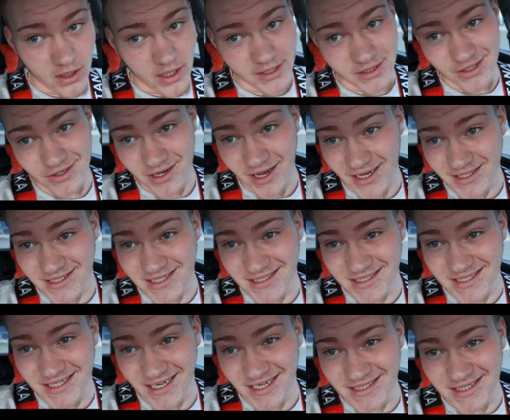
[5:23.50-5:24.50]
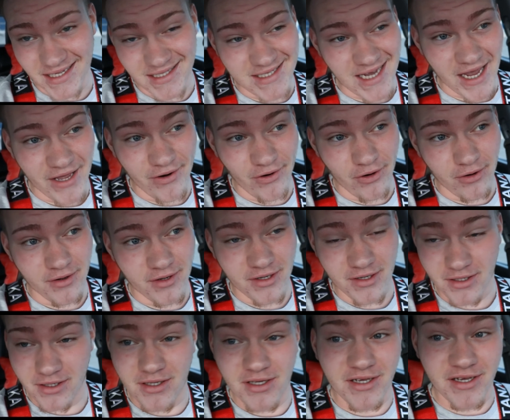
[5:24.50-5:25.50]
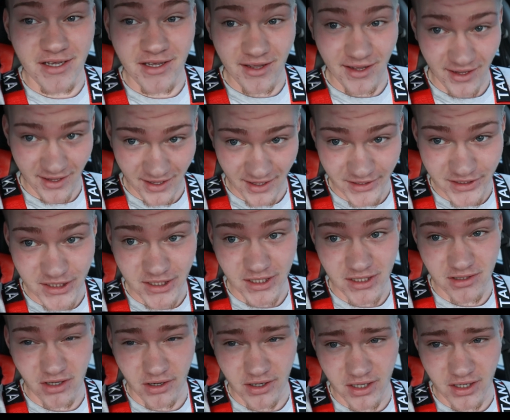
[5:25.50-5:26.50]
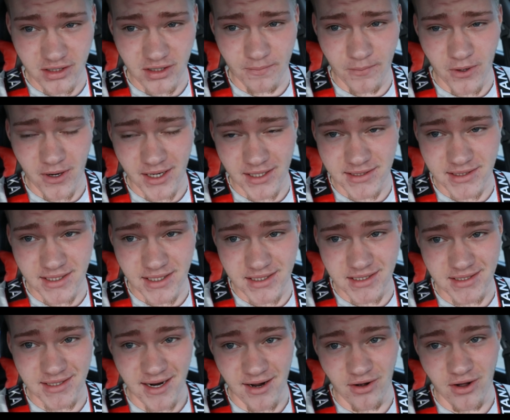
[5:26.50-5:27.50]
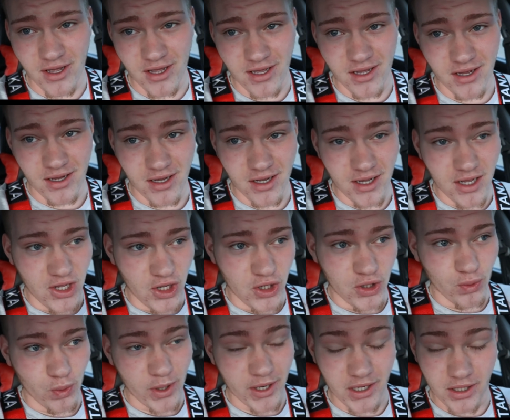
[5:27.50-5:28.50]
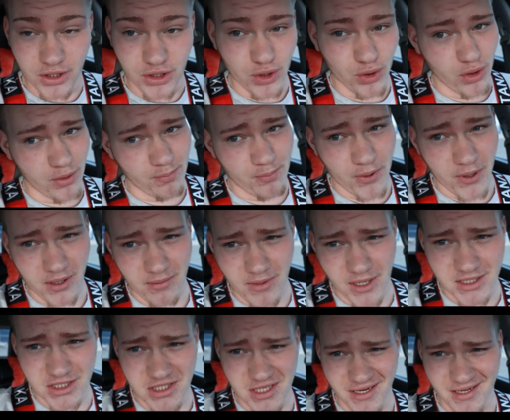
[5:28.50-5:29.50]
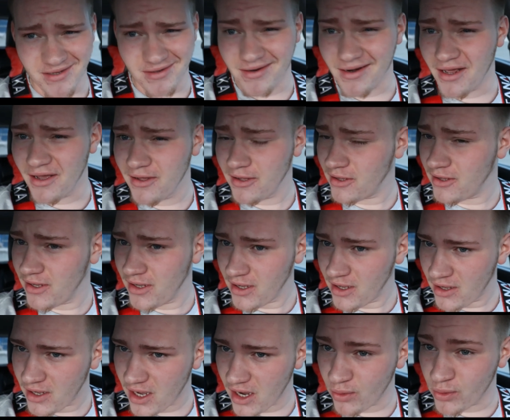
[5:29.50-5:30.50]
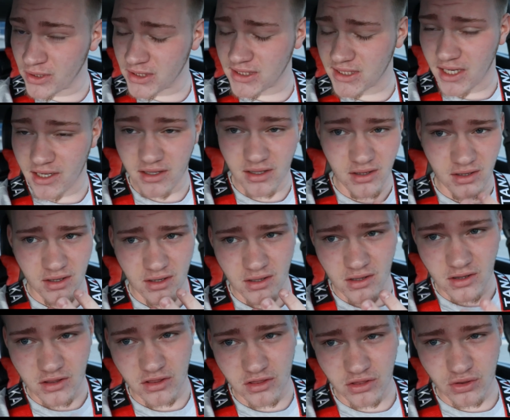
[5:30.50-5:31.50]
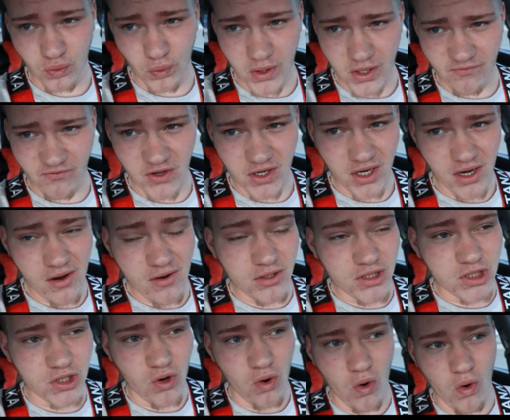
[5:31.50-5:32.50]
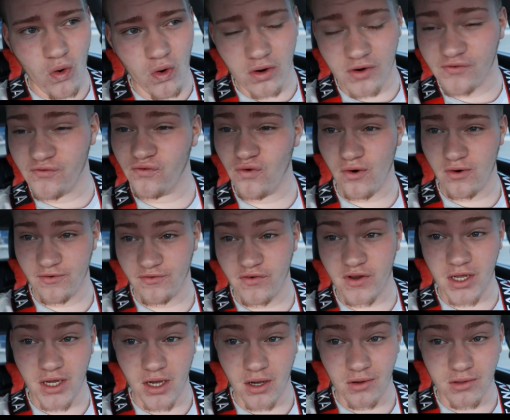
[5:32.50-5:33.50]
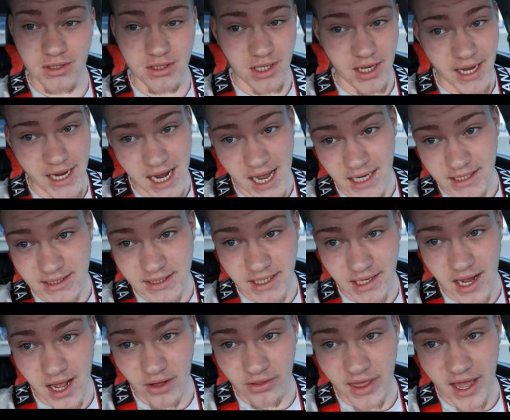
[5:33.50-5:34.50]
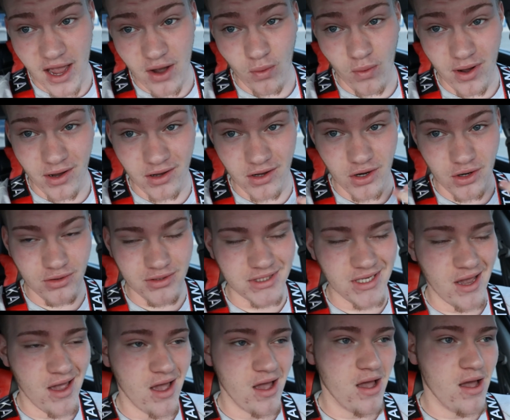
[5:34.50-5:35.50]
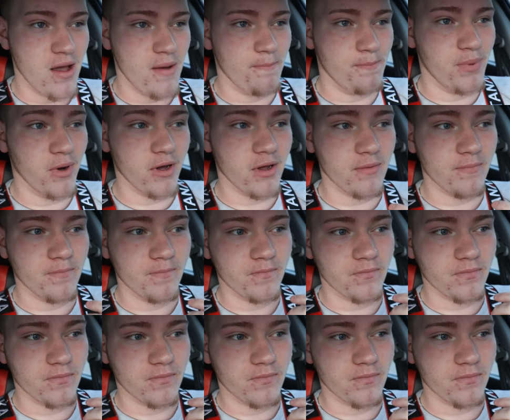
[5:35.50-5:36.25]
as you guys can see as the title, it's the starting of the process. Now, We're gonna do it pretty much in, I wanna say 3 videos or 4 videos. I gotta see how that one goes, but